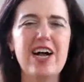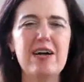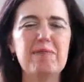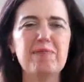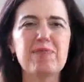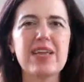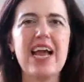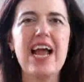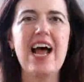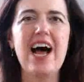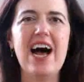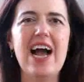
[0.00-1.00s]

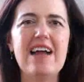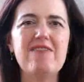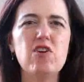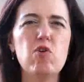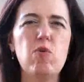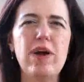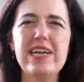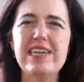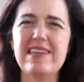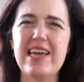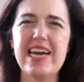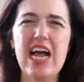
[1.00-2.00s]
I haven't quite
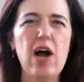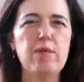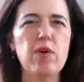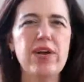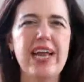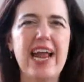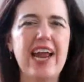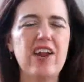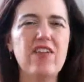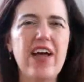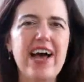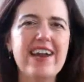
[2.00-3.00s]
decided how I'm going to
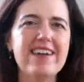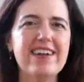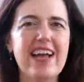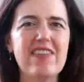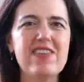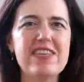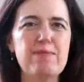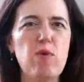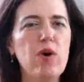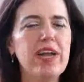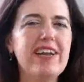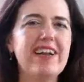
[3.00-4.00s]
handle that at this
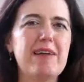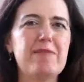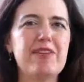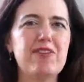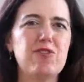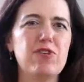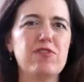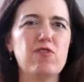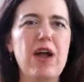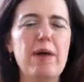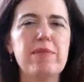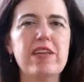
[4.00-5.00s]
point. I'm still sort of
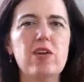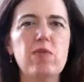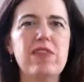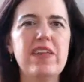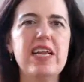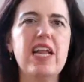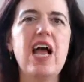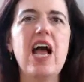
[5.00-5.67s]
grappling with it.